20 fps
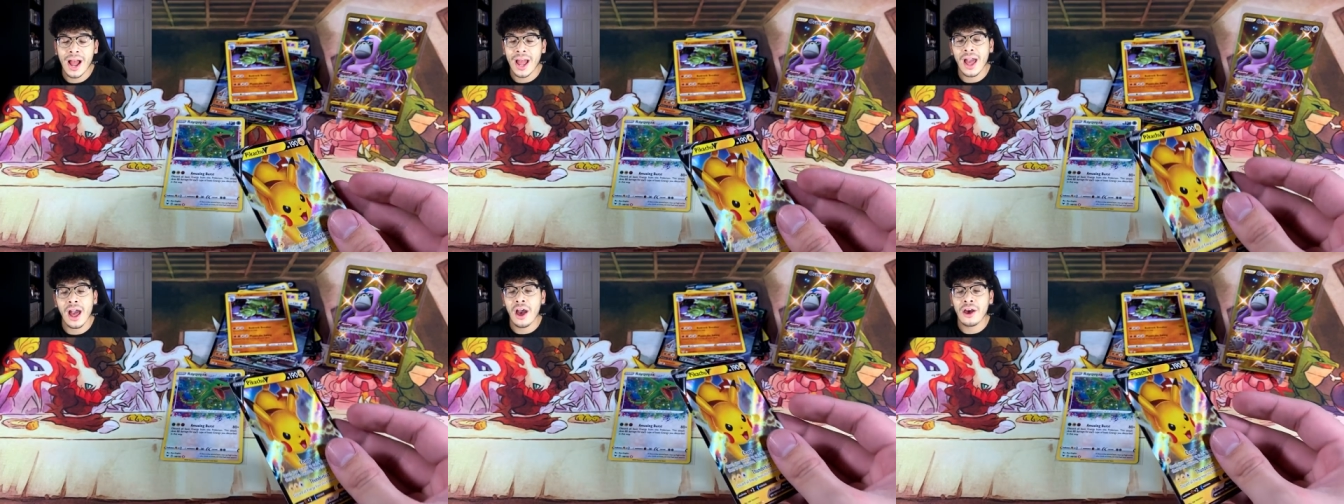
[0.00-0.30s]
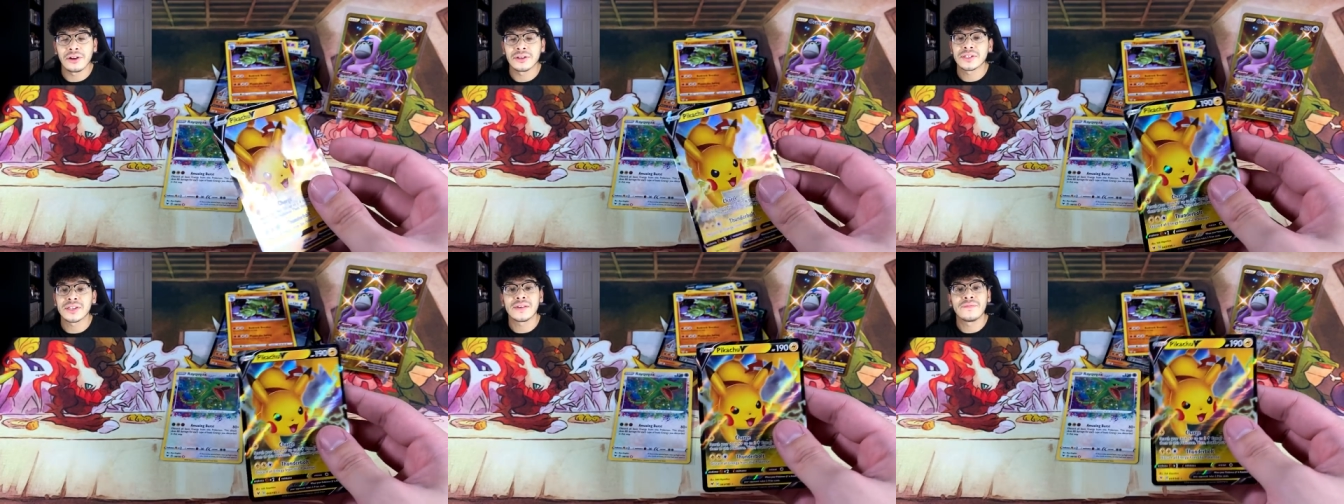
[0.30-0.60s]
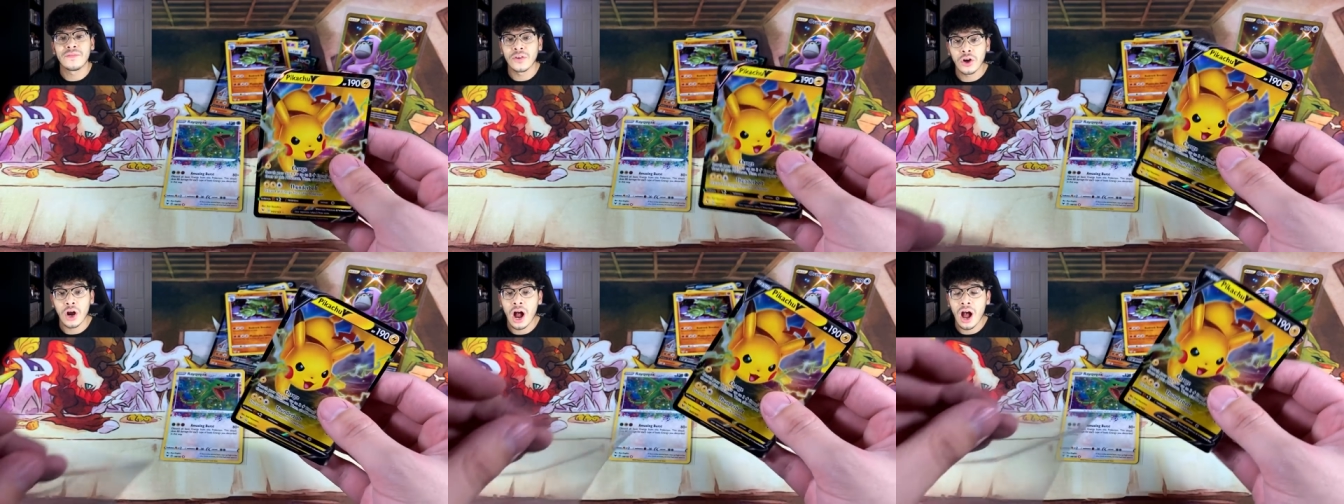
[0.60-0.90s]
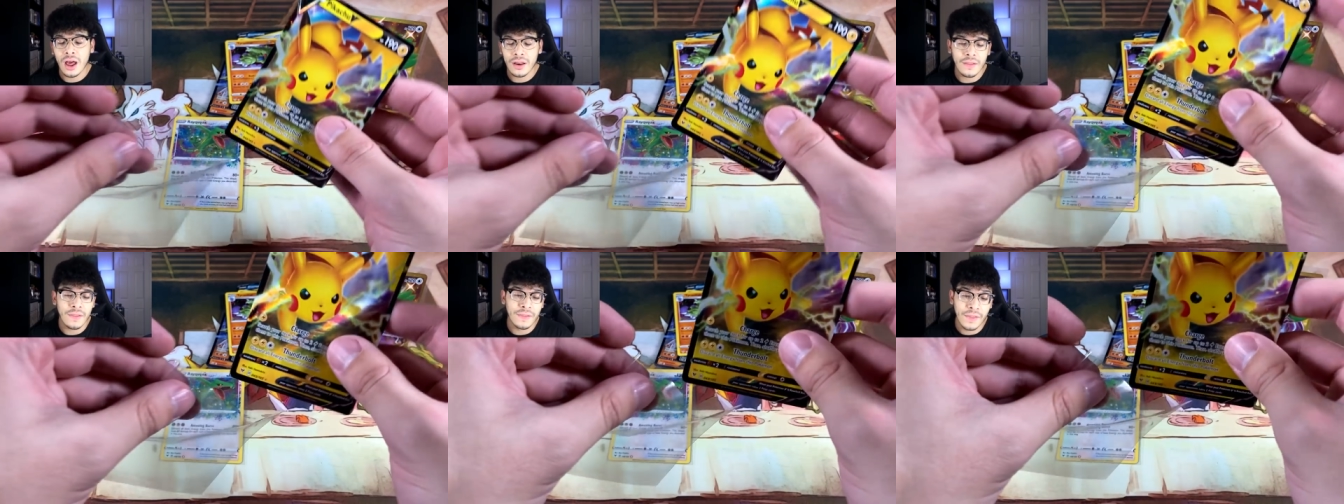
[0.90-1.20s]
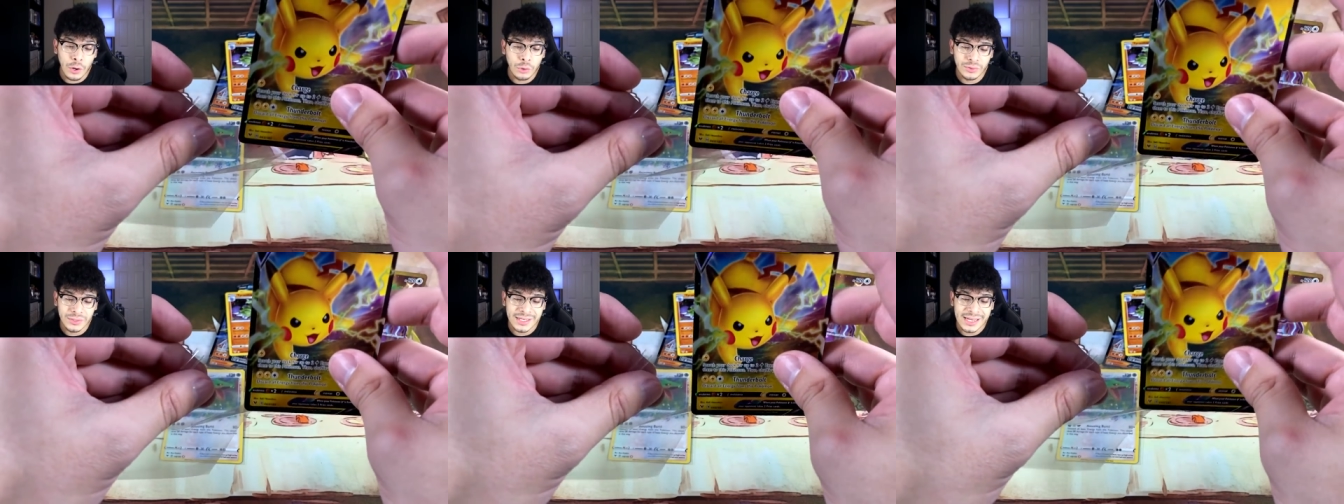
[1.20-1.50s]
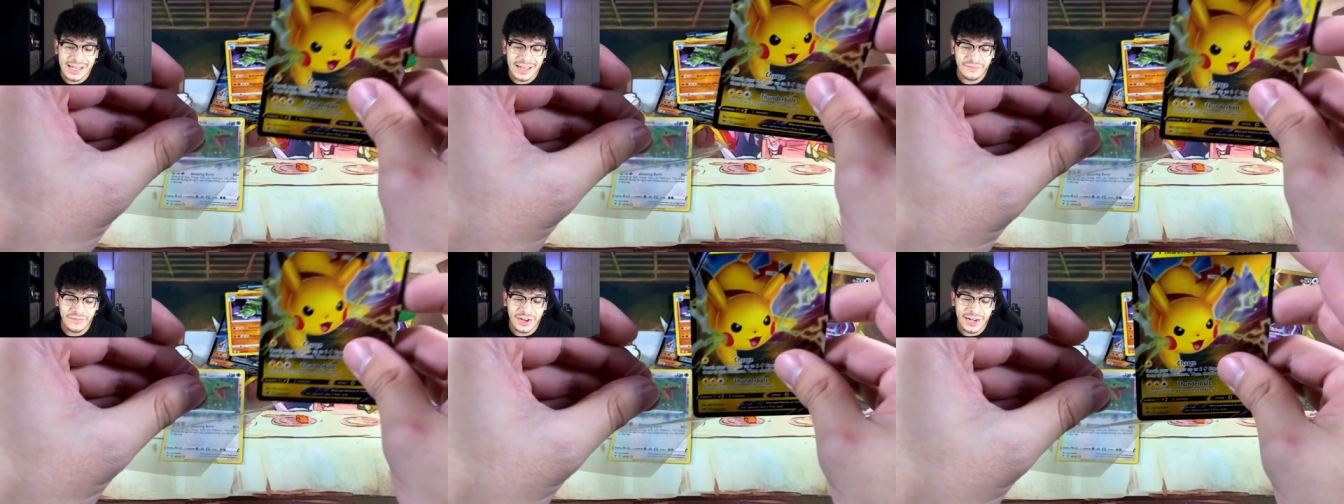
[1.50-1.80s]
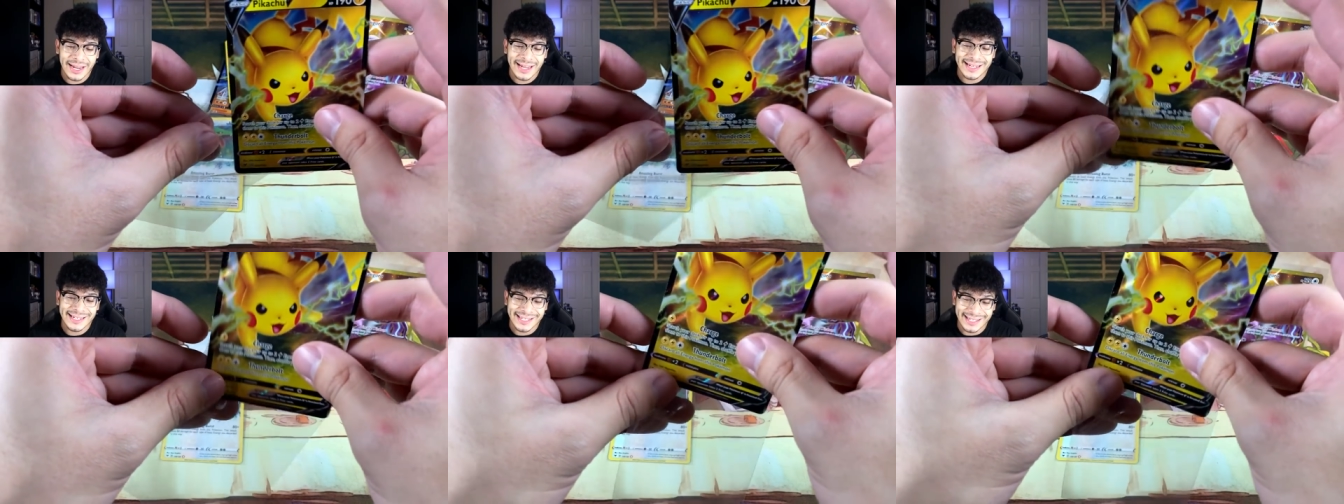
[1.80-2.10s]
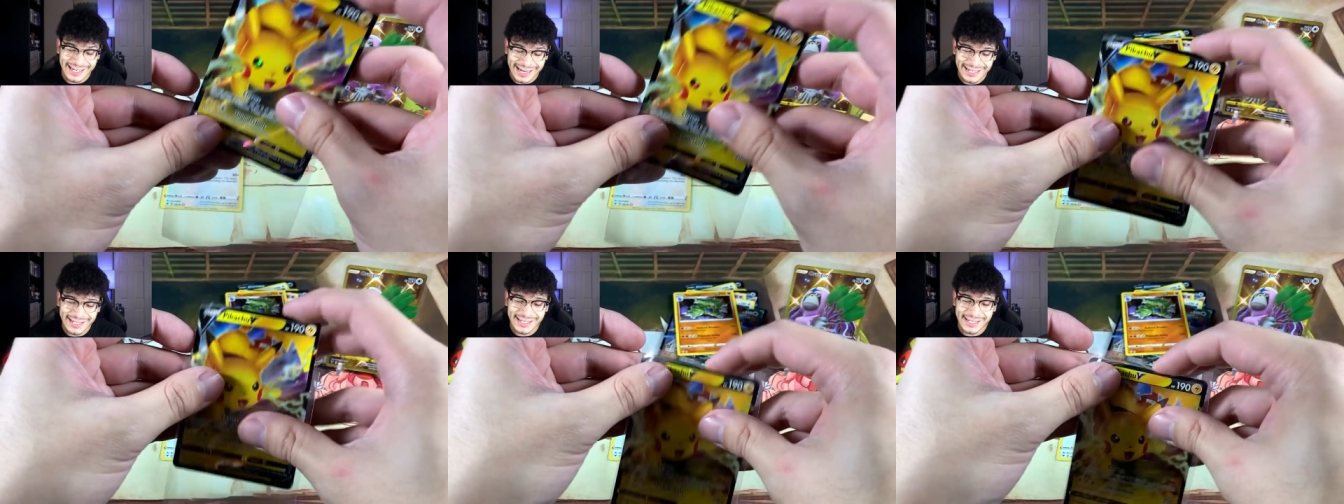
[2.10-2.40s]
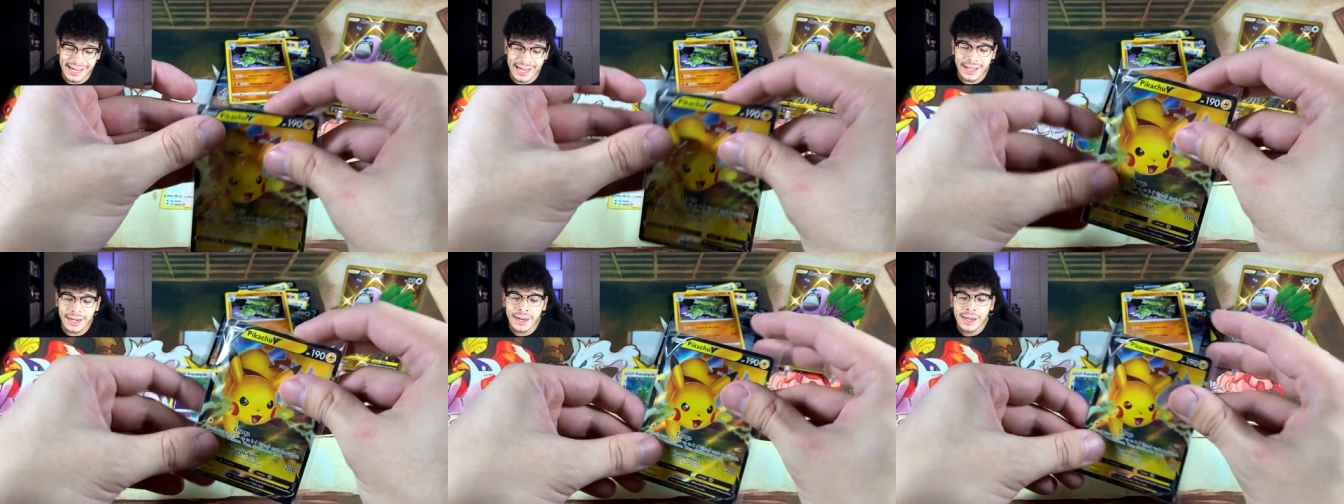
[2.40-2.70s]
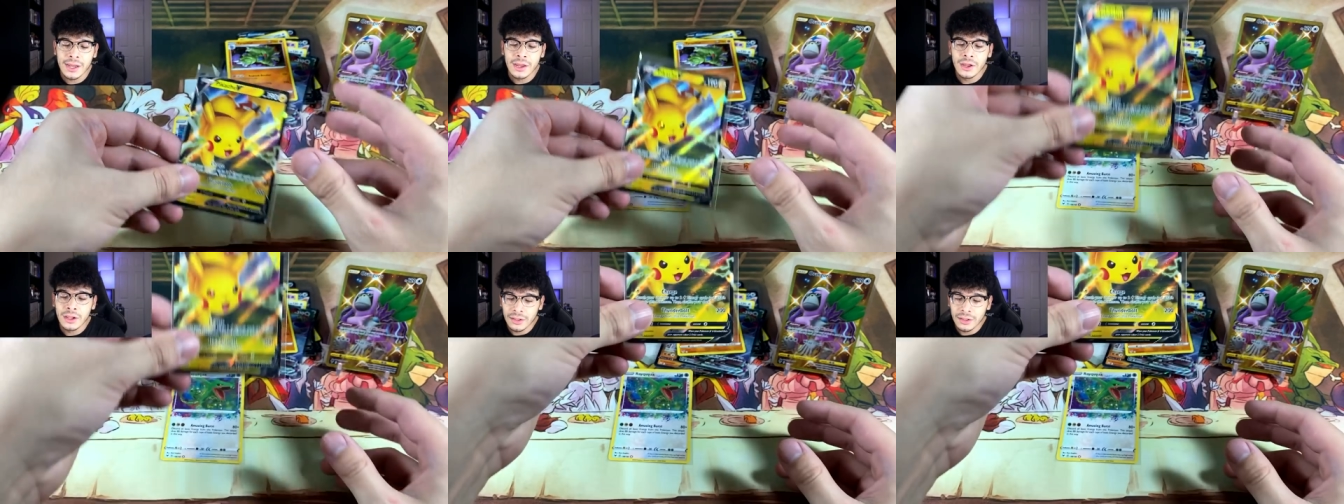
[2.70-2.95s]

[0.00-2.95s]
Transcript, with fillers: I honestly forgot those even existed.